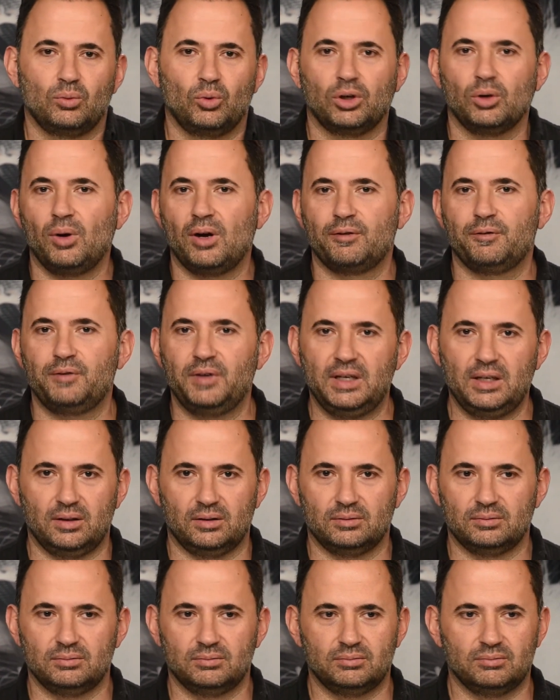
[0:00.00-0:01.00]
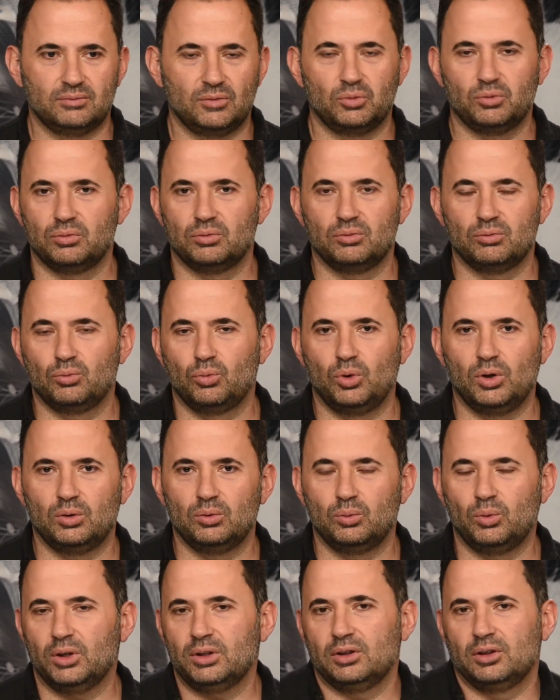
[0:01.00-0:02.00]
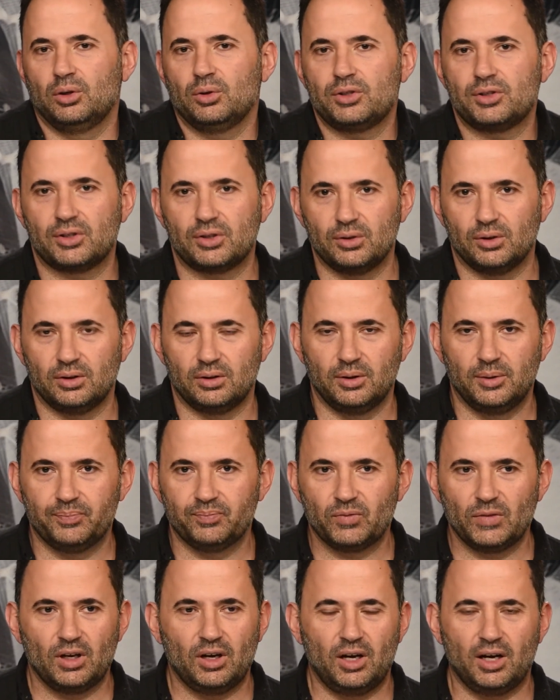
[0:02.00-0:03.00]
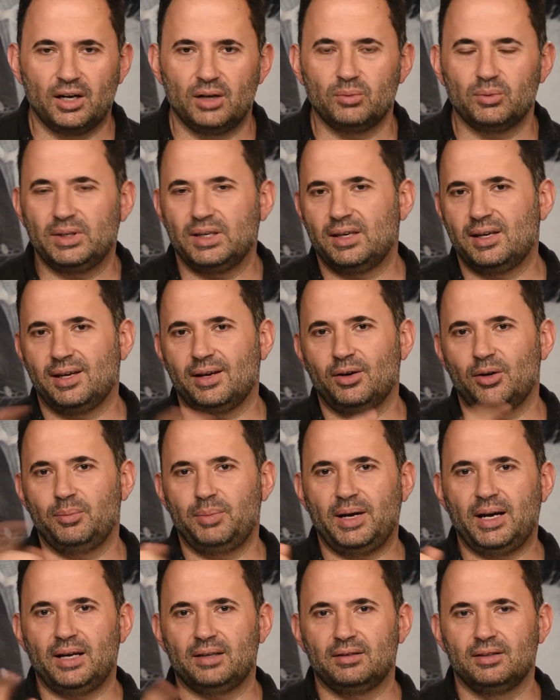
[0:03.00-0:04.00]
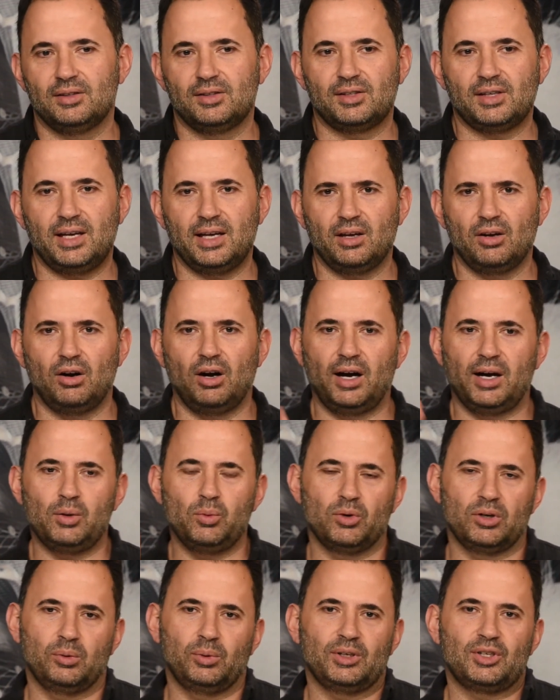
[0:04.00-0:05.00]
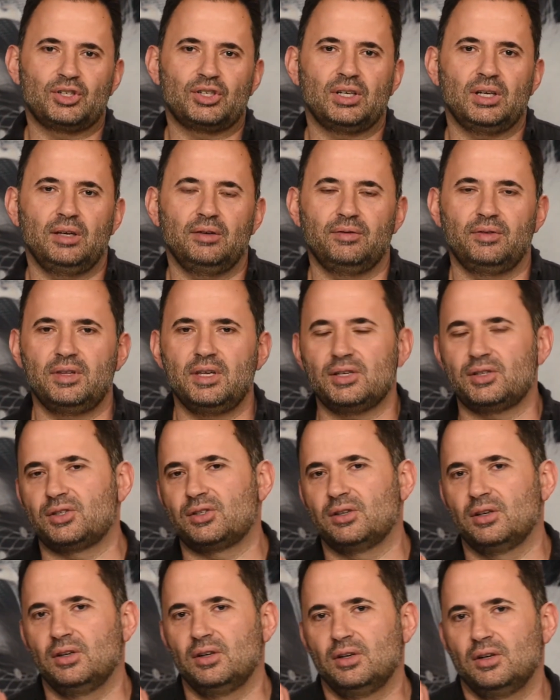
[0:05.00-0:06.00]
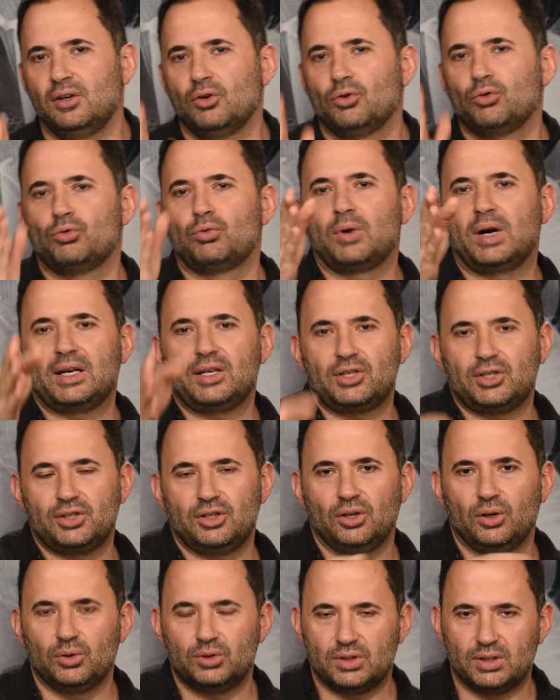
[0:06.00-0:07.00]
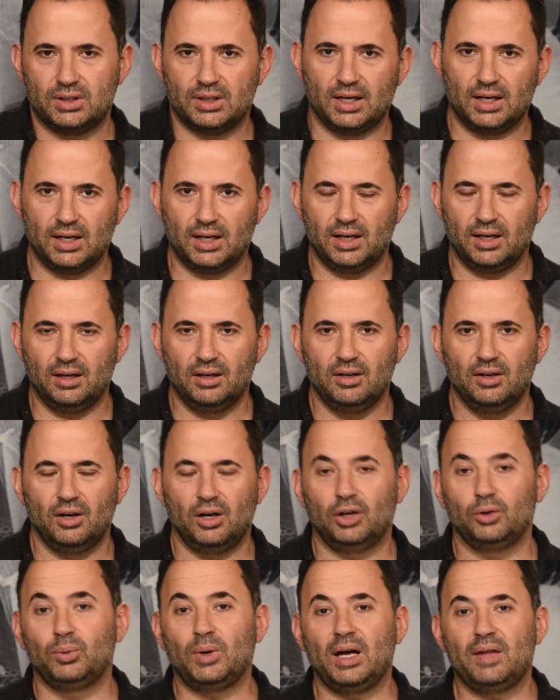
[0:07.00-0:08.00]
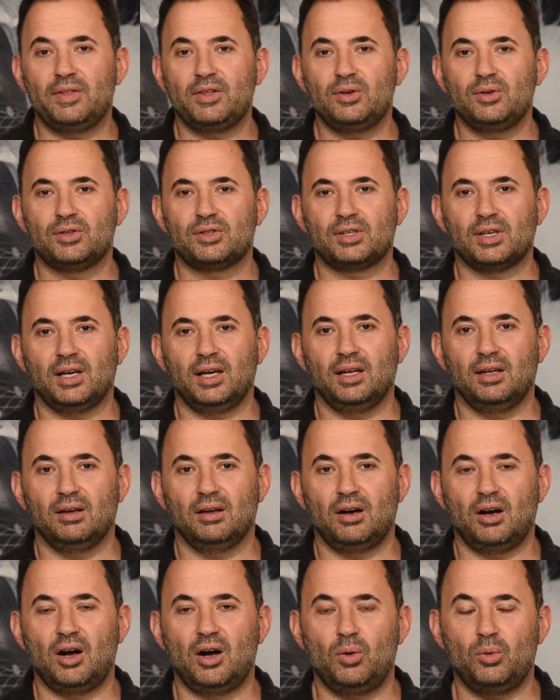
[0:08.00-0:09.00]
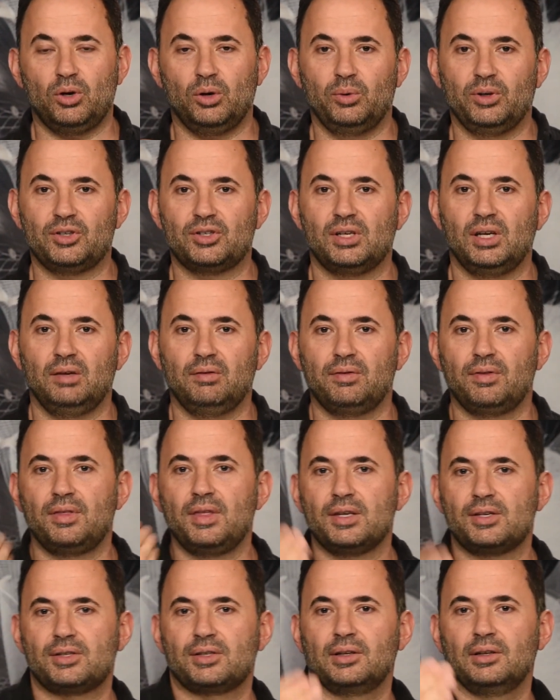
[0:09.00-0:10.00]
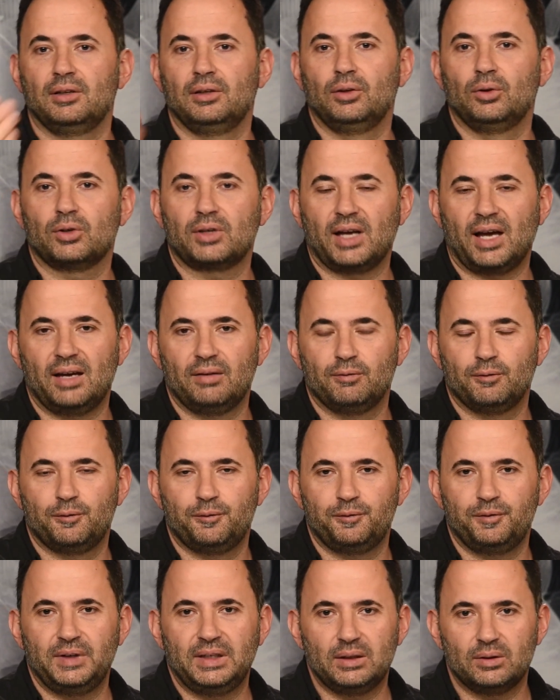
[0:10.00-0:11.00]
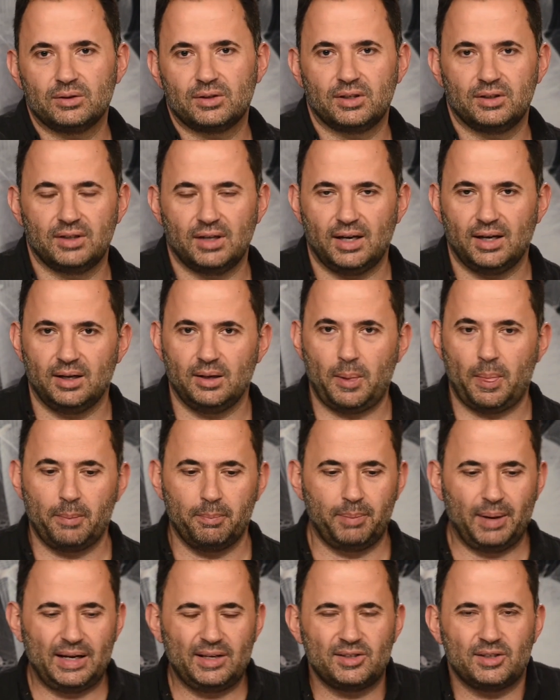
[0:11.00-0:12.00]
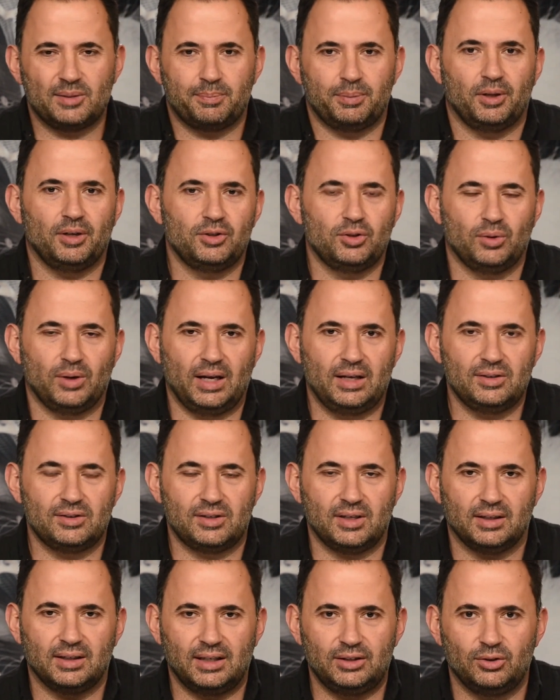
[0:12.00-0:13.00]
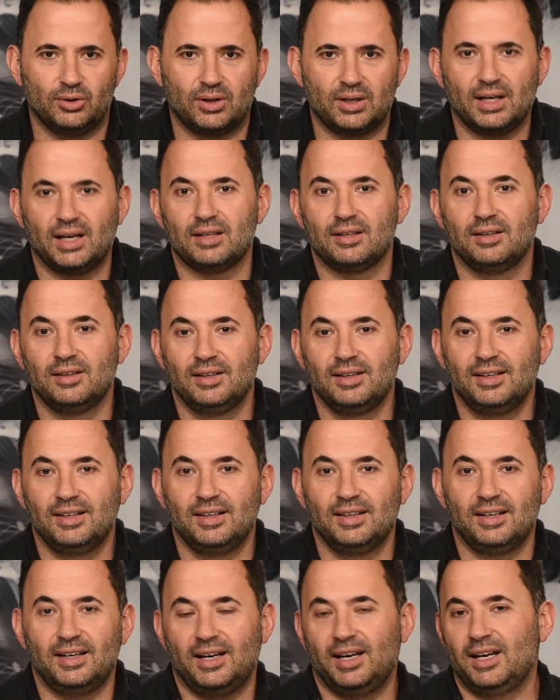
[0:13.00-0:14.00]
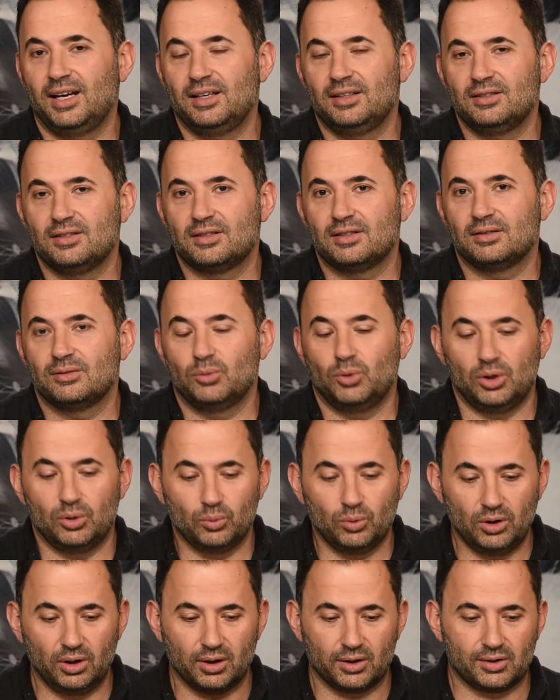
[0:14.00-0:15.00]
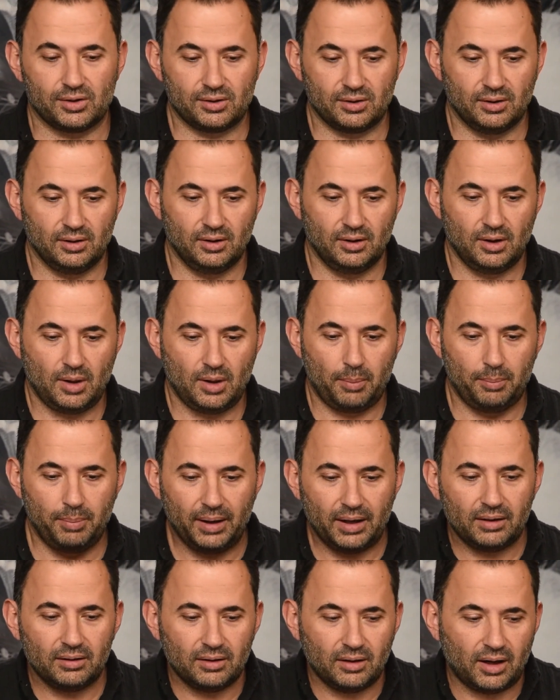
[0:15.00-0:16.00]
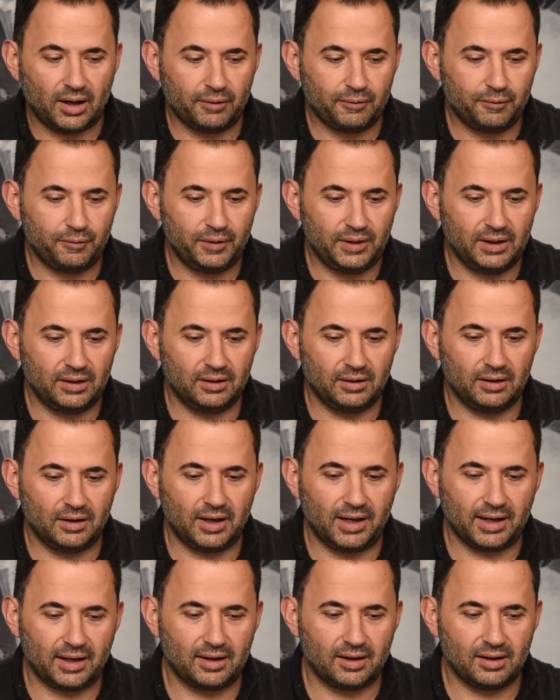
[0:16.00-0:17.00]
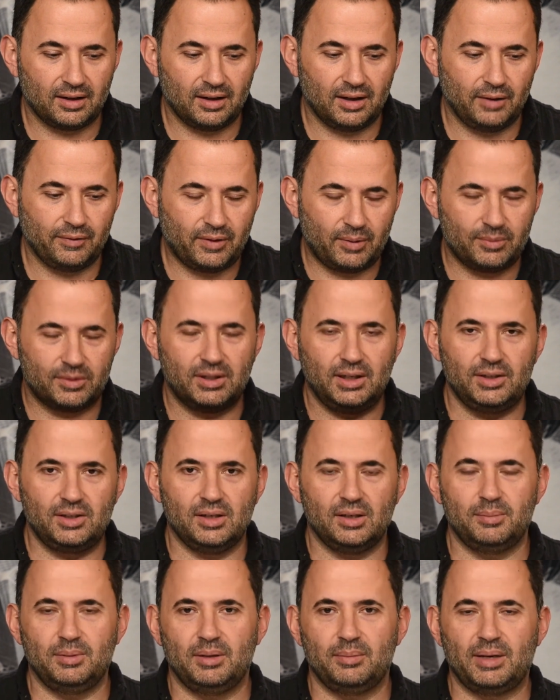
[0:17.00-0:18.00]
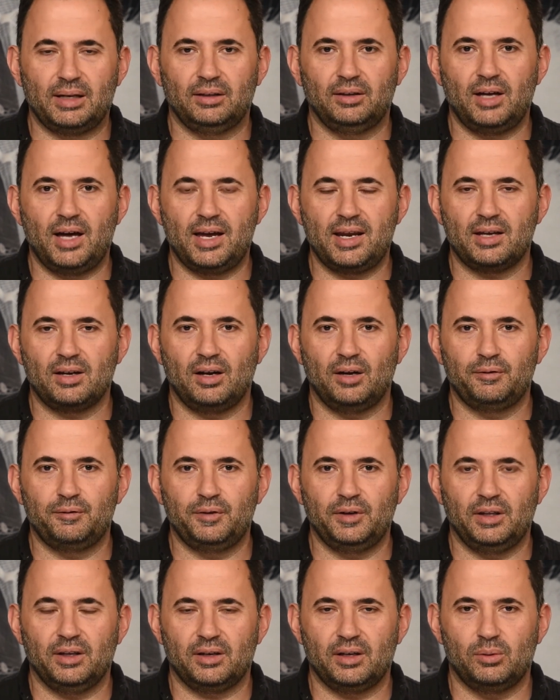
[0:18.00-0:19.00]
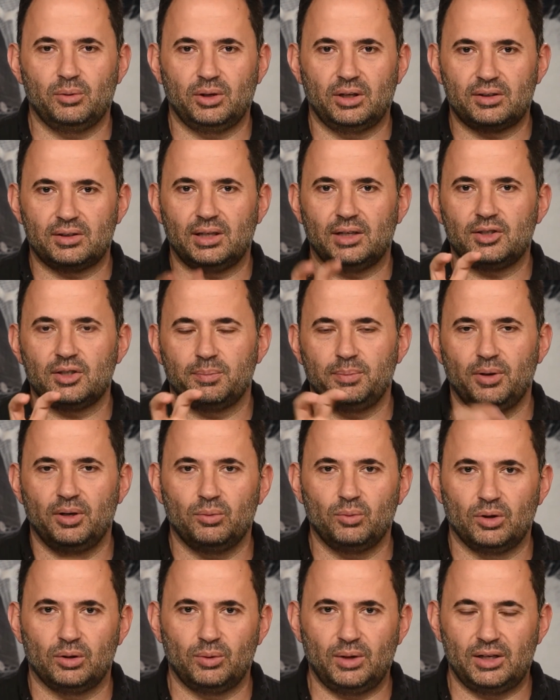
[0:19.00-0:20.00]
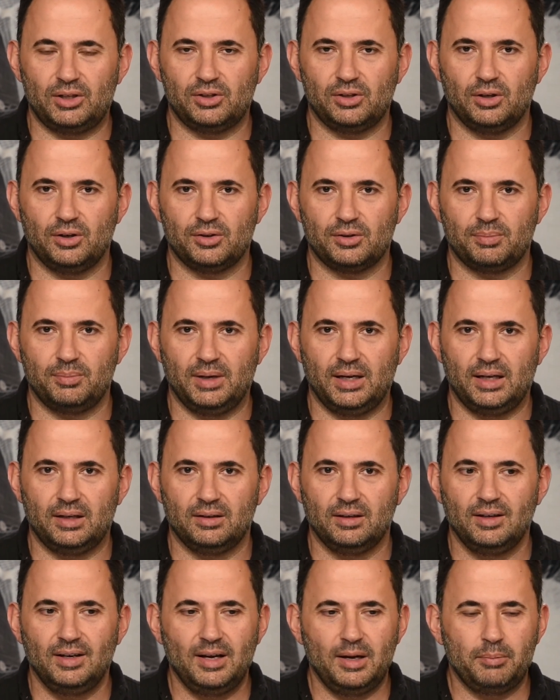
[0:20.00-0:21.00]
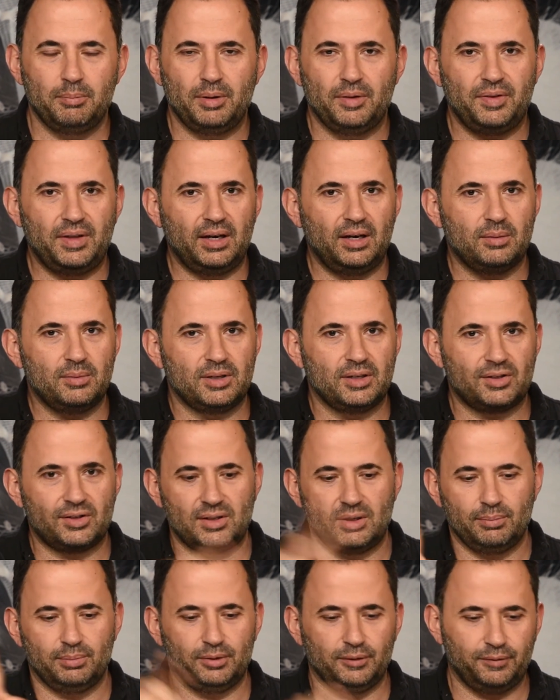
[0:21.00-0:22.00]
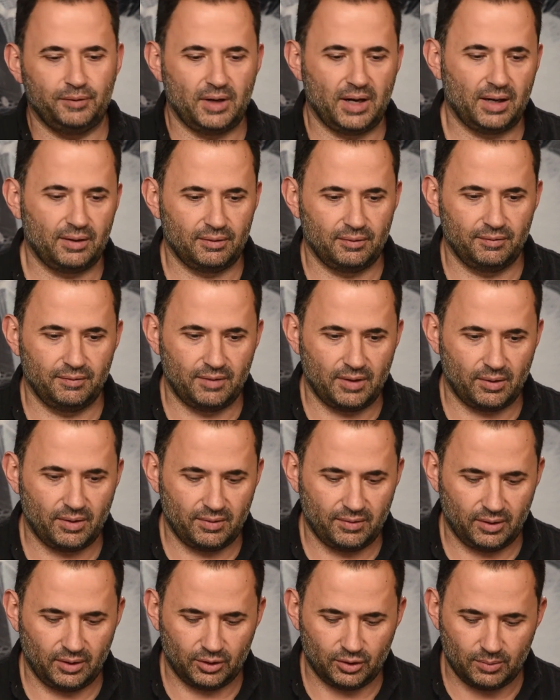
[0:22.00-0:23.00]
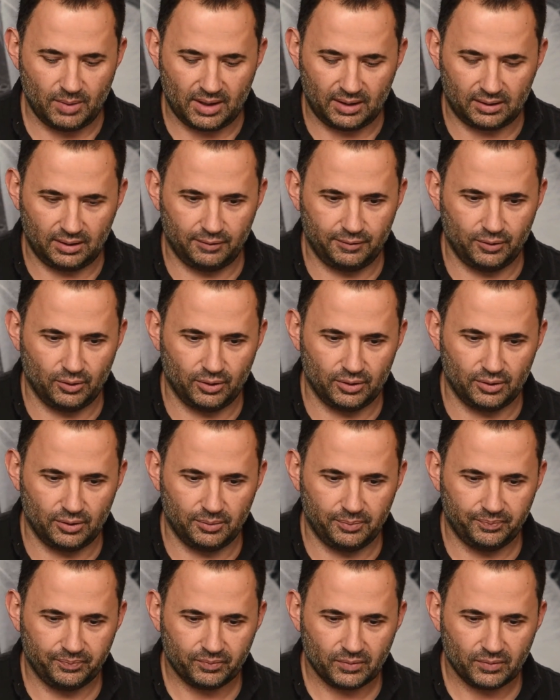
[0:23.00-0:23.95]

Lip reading: What do I feel? What looks good? I don't really care about saying, I want to achieve this ratio today. I'd rather you say, I want to achieve this look and feel today based upon your instinct and your gut and what works. But I feel like if I'm teaching a bit about lighting, I feel like I want to touch upon what ratios mean, but then I'm going to simplify it very, very dramatically for you.